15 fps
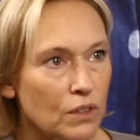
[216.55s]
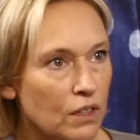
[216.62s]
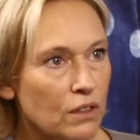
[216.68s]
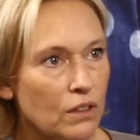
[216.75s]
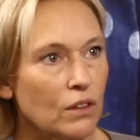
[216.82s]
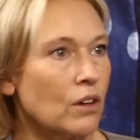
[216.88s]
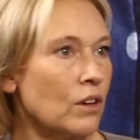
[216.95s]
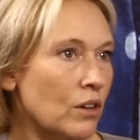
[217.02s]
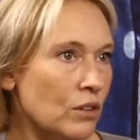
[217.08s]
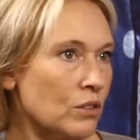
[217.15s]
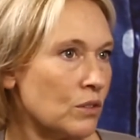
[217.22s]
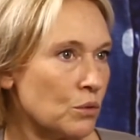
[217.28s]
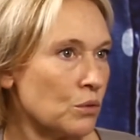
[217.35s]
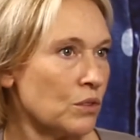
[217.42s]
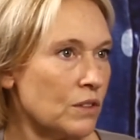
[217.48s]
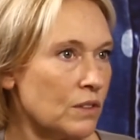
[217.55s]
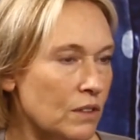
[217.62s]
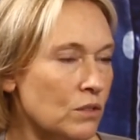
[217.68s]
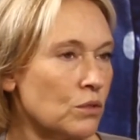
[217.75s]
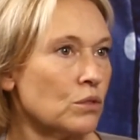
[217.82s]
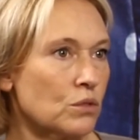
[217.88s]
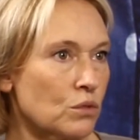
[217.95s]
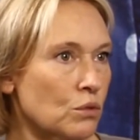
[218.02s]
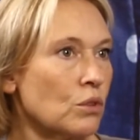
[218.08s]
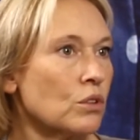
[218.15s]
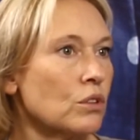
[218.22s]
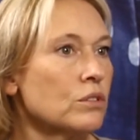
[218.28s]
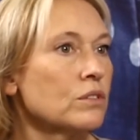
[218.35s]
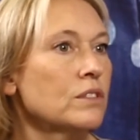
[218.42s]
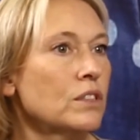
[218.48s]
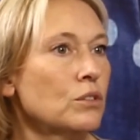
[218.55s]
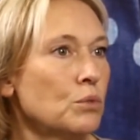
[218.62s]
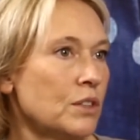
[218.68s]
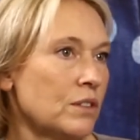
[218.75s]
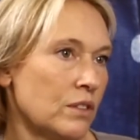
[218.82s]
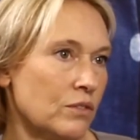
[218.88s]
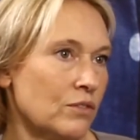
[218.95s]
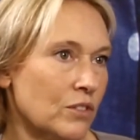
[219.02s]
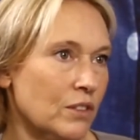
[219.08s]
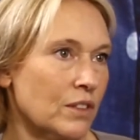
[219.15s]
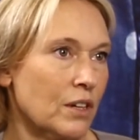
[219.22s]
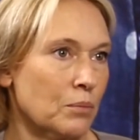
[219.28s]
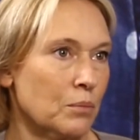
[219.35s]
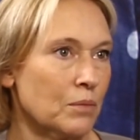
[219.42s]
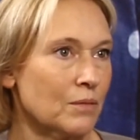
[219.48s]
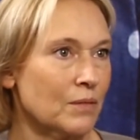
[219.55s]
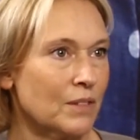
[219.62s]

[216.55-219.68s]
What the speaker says: and so this is also a continuity for them.